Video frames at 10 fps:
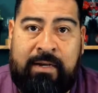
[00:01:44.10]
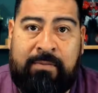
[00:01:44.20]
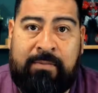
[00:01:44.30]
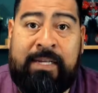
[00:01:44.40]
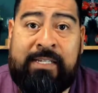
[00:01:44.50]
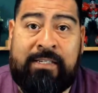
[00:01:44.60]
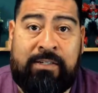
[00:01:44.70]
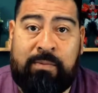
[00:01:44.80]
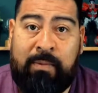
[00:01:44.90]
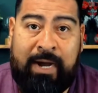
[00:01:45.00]

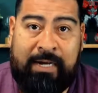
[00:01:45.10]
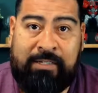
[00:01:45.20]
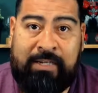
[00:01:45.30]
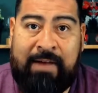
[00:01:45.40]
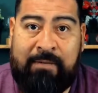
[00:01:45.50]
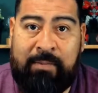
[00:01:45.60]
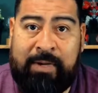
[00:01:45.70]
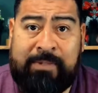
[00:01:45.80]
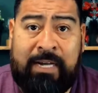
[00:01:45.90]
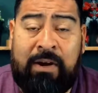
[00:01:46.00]
reasons why to have a
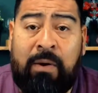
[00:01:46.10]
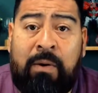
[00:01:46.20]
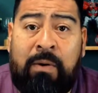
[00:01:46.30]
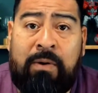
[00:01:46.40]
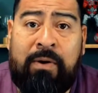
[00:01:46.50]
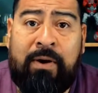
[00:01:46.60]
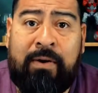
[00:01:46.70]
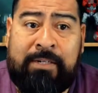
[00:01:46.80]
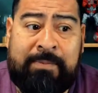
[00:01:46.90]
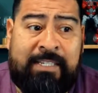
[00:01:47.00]
website,
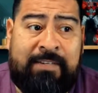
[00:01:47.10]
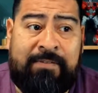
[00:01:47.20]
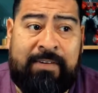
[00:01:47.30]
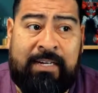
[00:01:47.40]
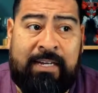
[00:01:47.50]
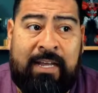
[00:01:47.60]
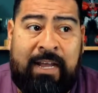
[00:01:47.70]
or specific